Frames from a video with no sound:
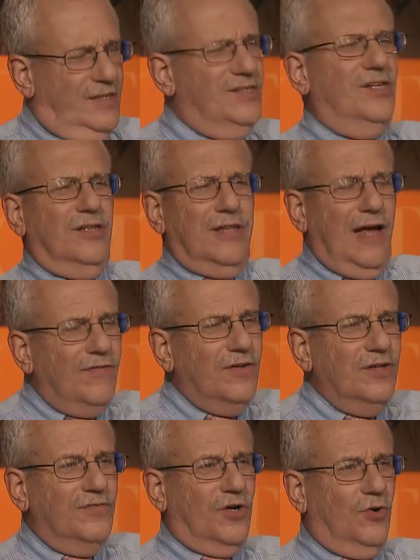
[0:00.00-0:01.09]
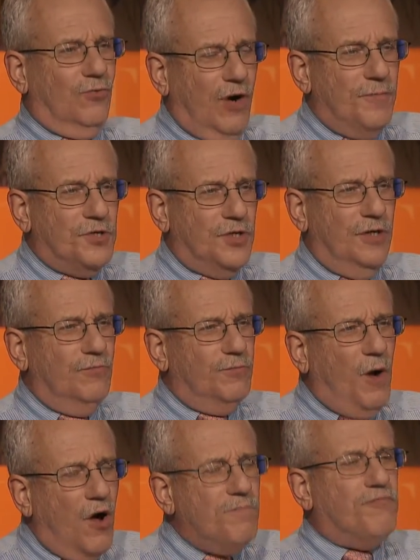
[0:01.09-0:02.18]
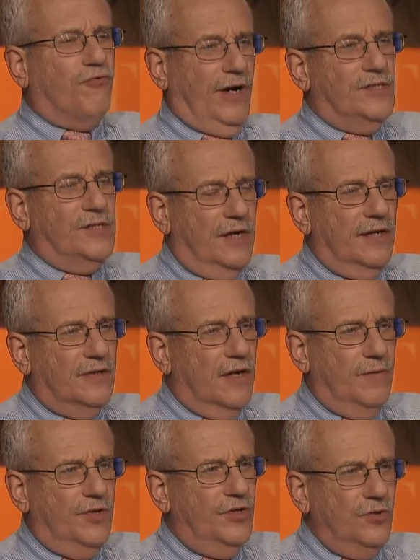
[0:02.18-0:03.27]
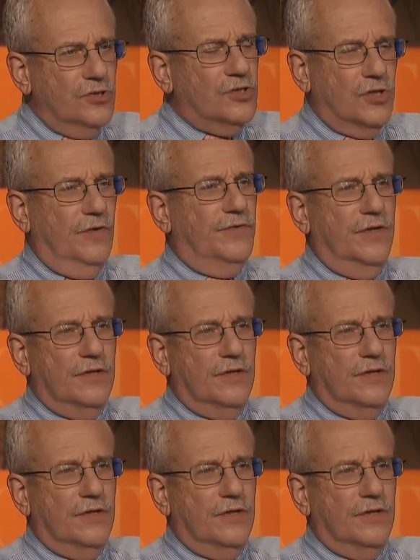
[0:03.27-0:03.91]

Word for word: is the level of corruption unprecedented? I mean, you served in